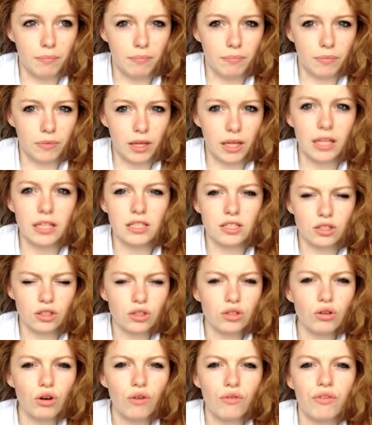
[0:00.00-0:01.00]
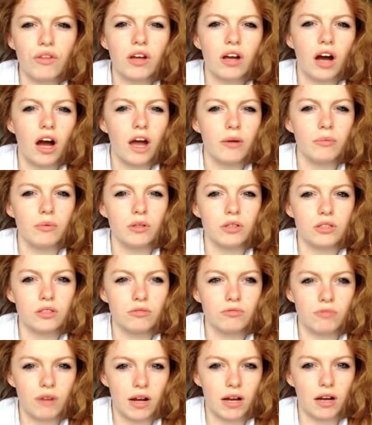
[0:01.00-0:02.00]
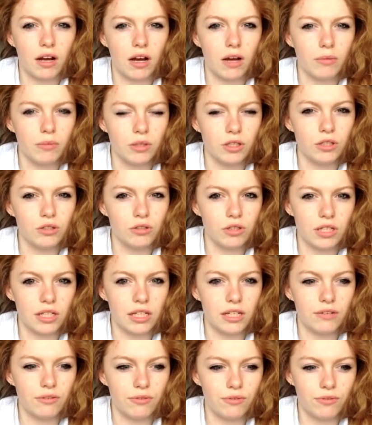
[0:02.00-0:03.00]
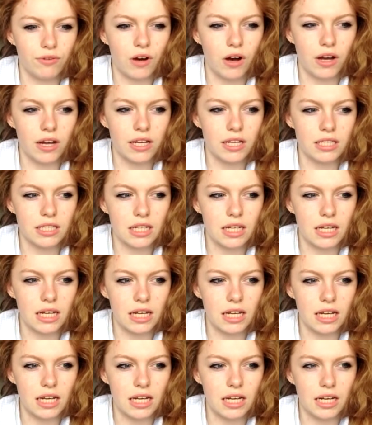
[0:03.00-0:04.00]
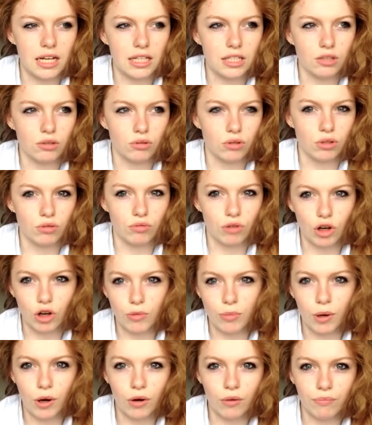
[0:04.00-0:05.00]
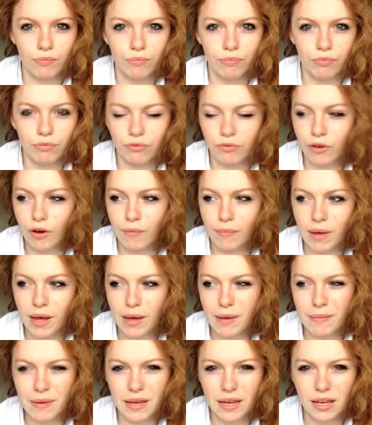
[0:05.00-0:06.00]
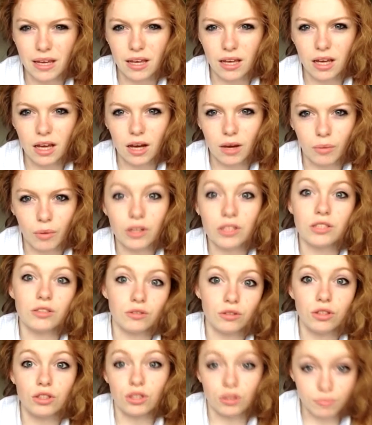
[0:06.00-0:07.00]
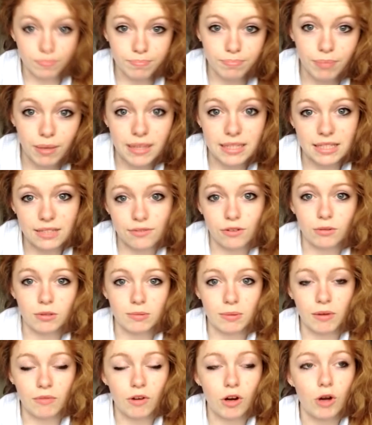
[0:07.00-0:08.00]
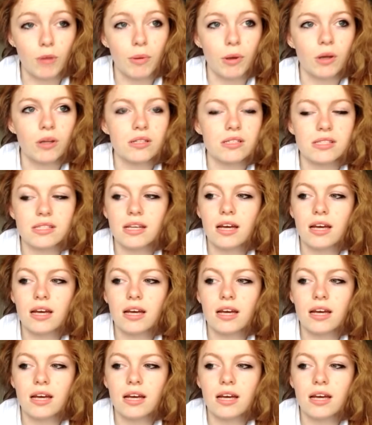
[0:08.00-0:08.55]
It's the sort of thing I would usually find in a sort of robot film, maybe one just basic films about robots.